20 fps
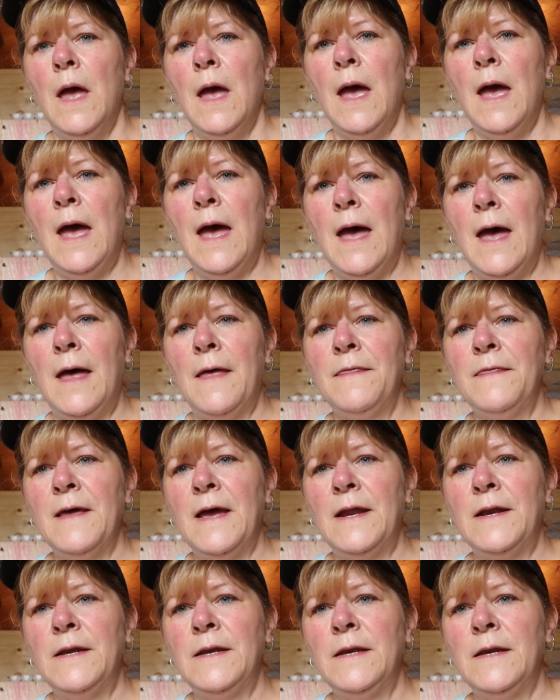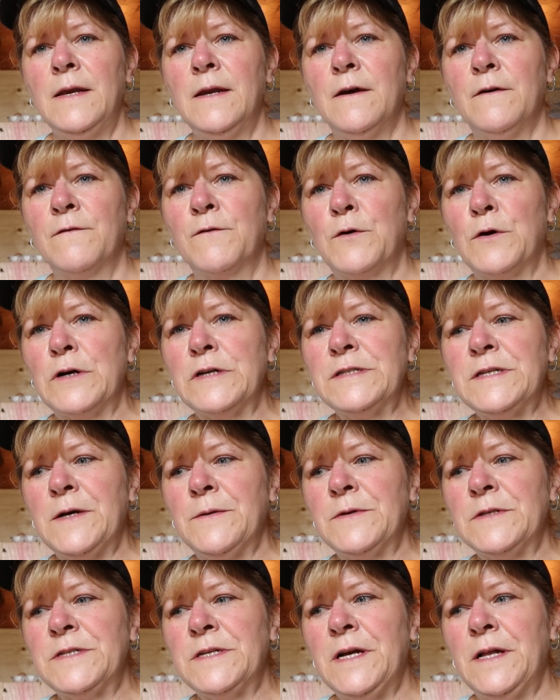and then, of course, I
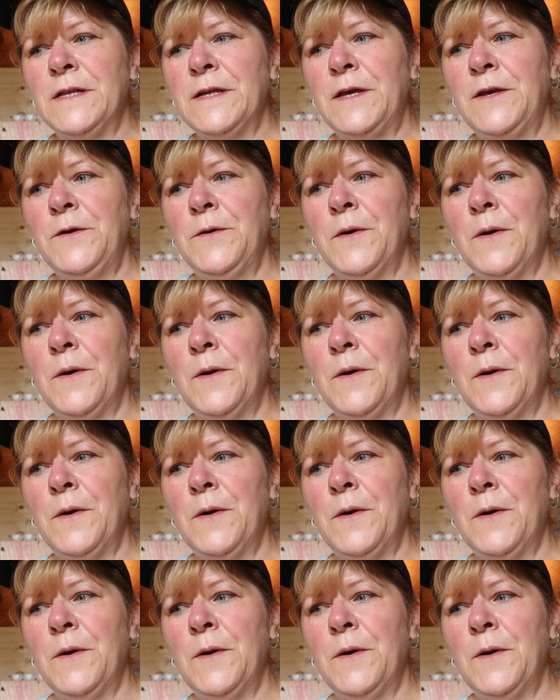was telling you